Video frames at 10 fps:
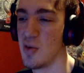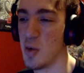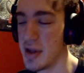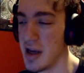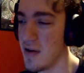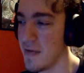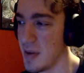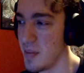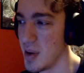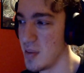Would the
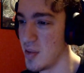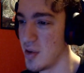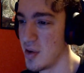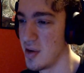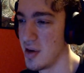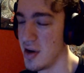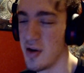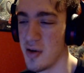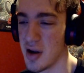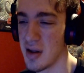outfit be more...
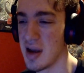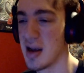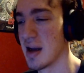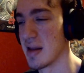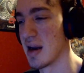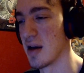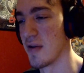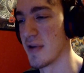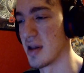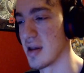No, because he had that
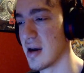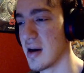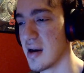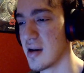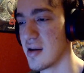outfit at the end.